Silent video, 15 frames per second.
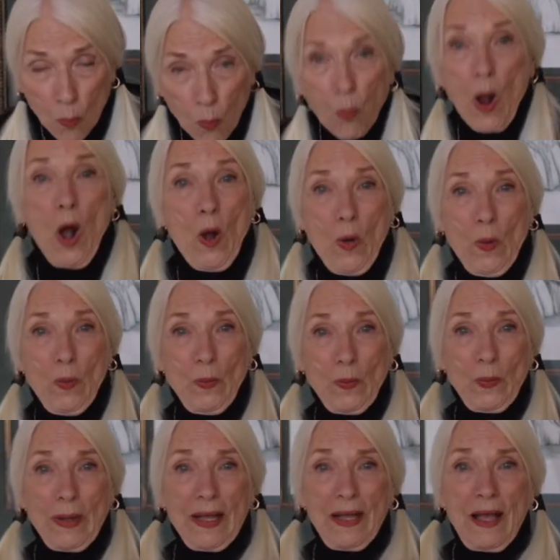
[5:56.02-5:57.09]
Whoa,
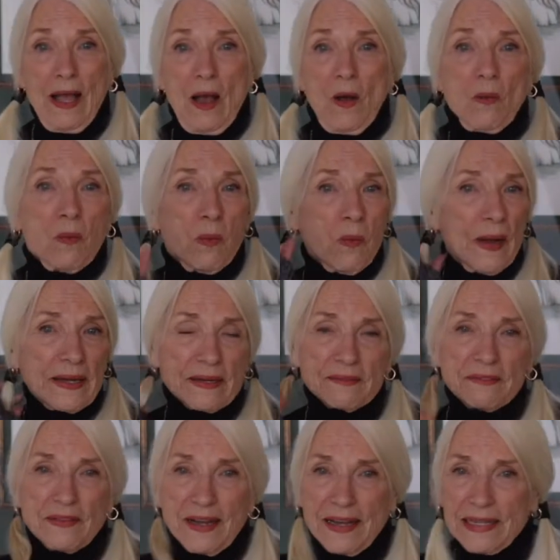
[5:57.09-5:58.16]
what
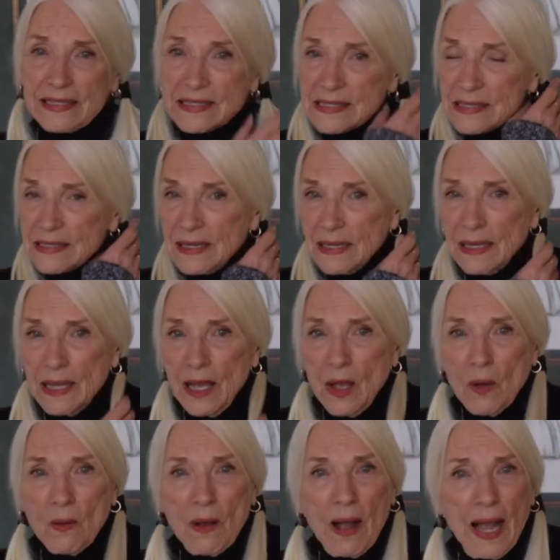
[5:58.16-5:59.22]
advice.
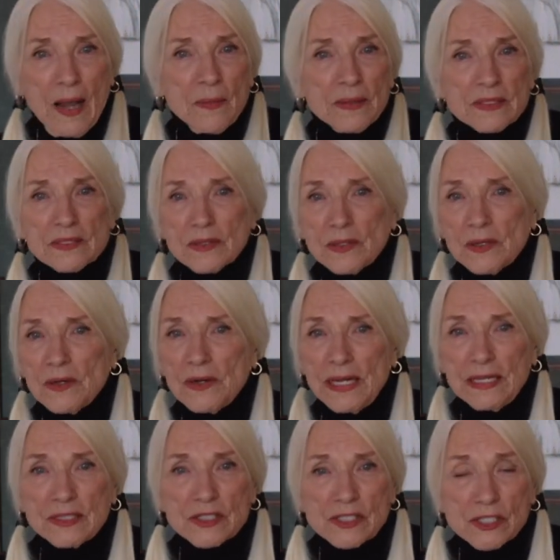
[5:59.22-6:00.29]
I was
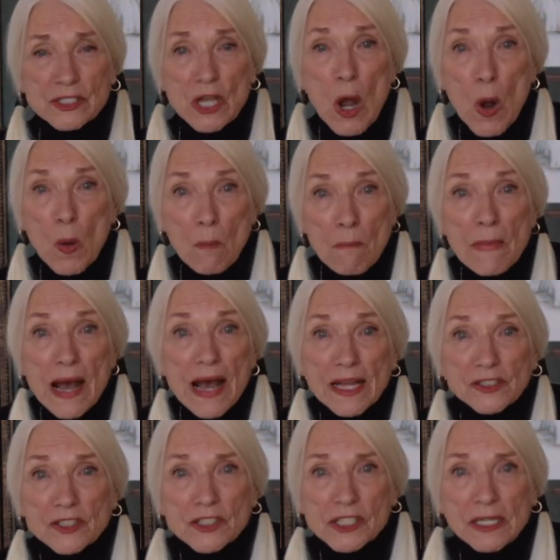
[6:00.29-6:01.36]
learning so
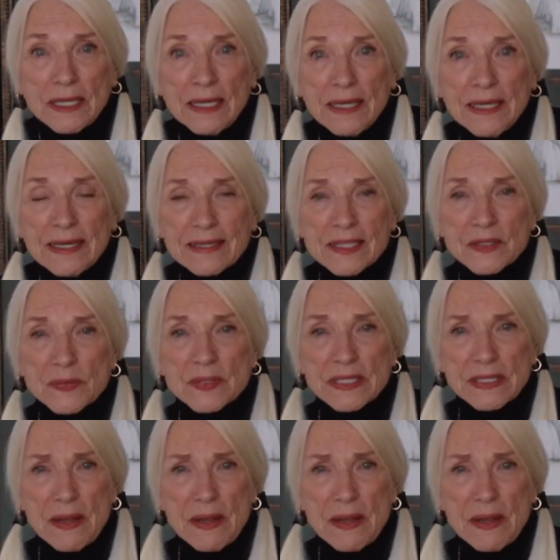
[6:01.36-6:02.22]
much. This was an